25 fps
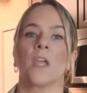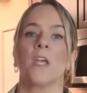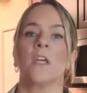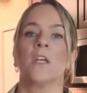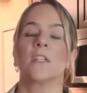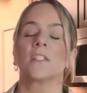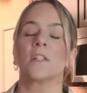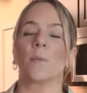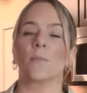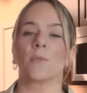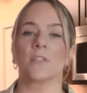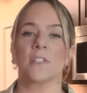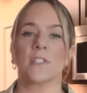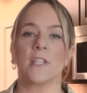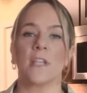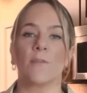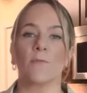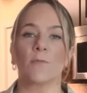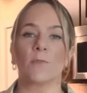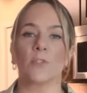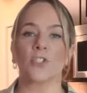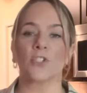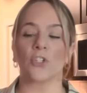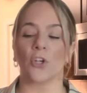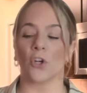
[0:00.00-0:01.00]
Summer's Eve
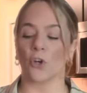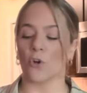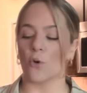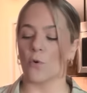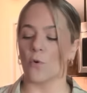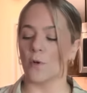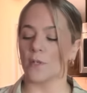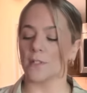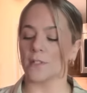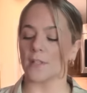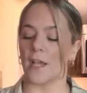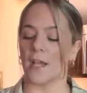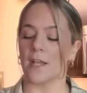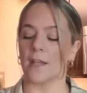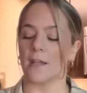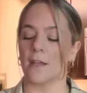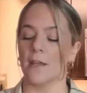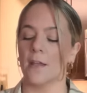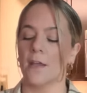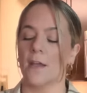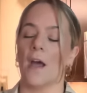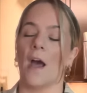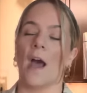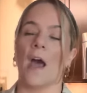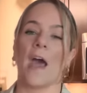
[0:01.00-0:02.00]
was turquoise. Like,
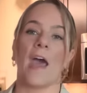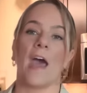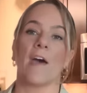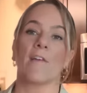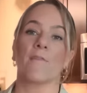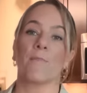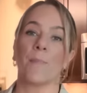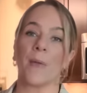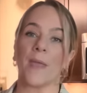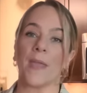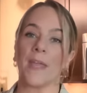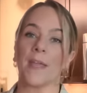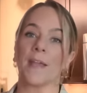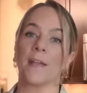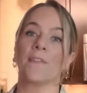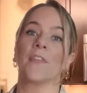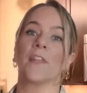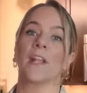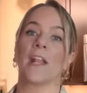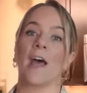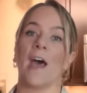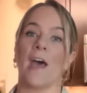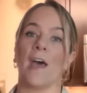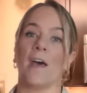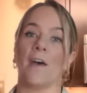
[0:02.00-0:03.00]
I have pink, and
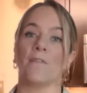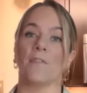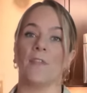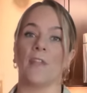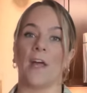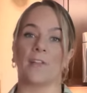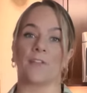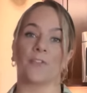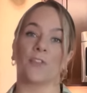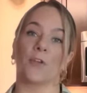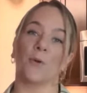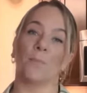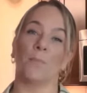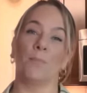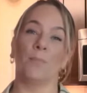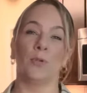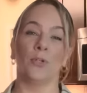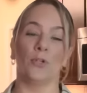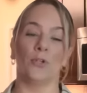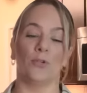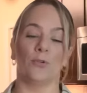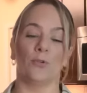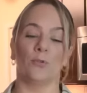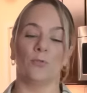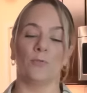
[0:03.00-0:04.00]
then I have like the
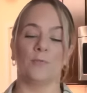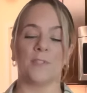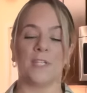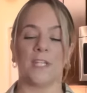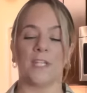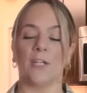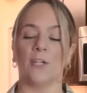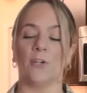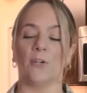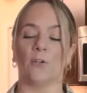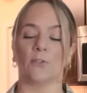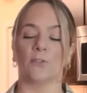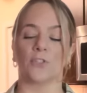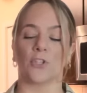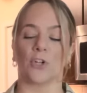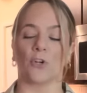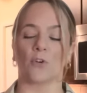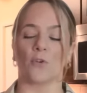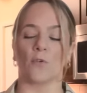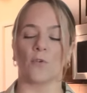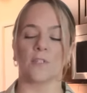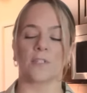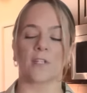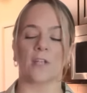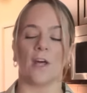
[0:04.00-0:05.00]
blue teal
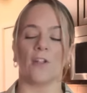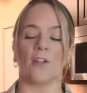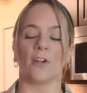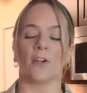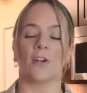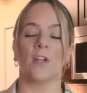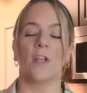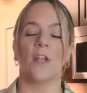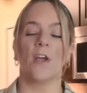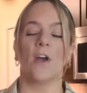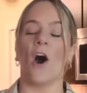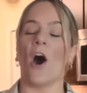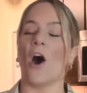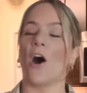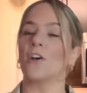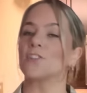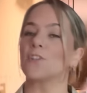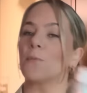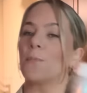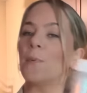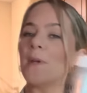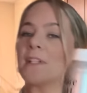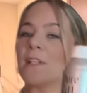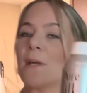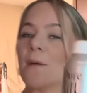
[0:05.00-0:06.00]
turquoise color.
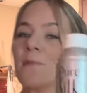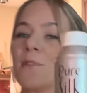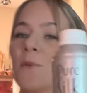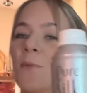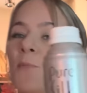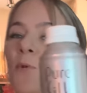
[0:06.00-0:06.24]
Also picked up some